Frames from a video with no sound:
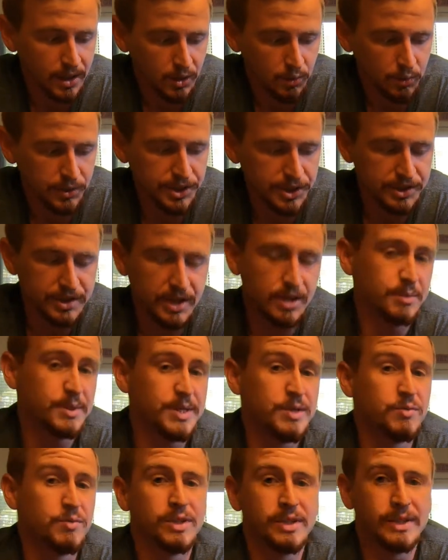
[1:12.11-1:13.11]
which is gonna
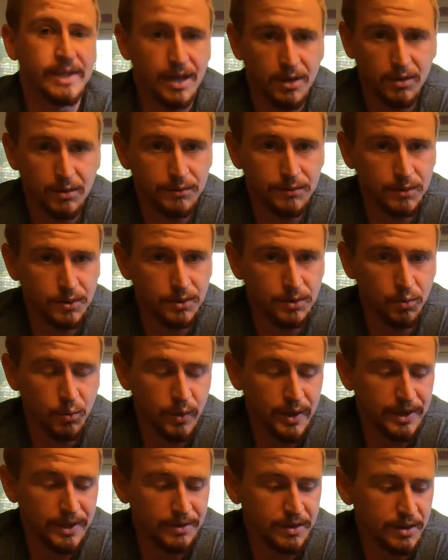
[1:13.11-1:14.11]
be really helpful
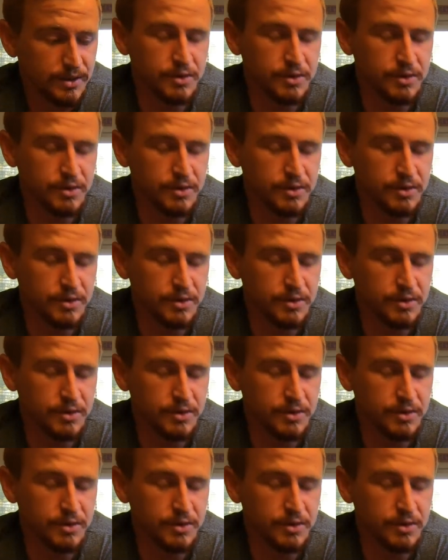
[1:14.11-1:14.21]
when